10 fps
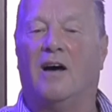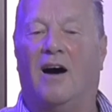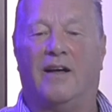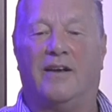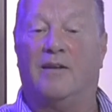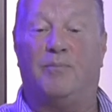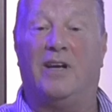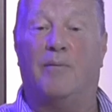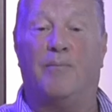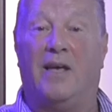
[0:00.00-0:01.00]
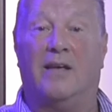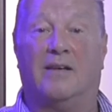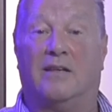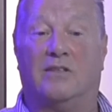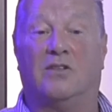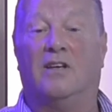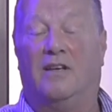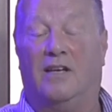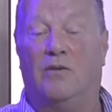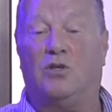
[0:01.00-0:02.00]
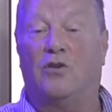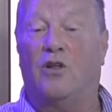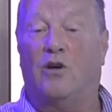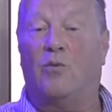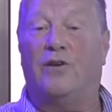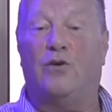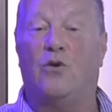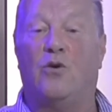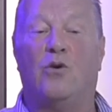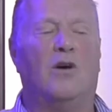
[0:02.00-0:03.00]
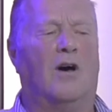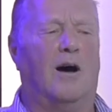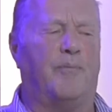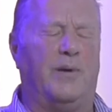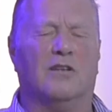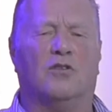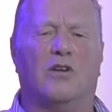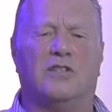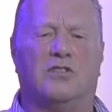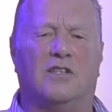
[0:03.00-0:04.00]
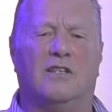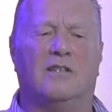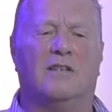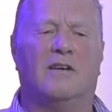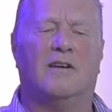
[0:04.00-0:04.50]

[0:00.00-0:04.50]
And I'd been at Mike because he was another one who appeared on the scene,